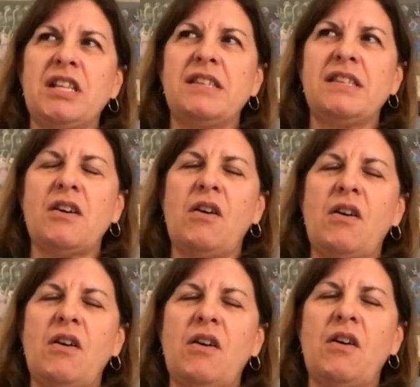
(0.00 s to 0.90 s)
So I
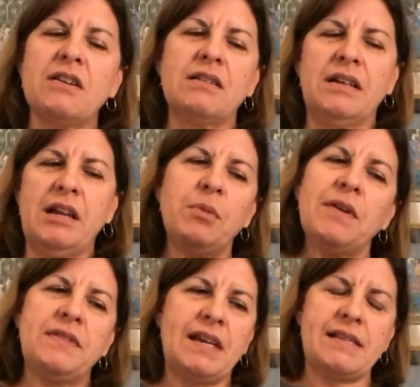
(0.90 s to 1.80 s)
think there are a number of
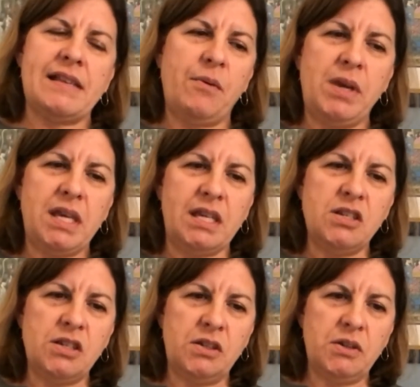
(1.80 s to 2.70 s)
things that we can
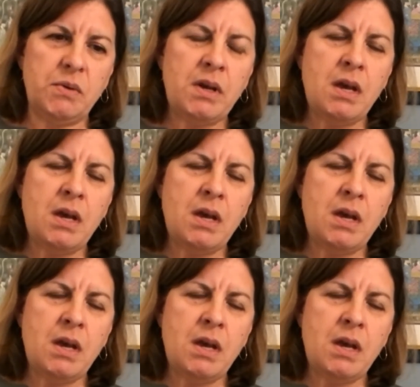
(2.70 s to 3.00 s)
do.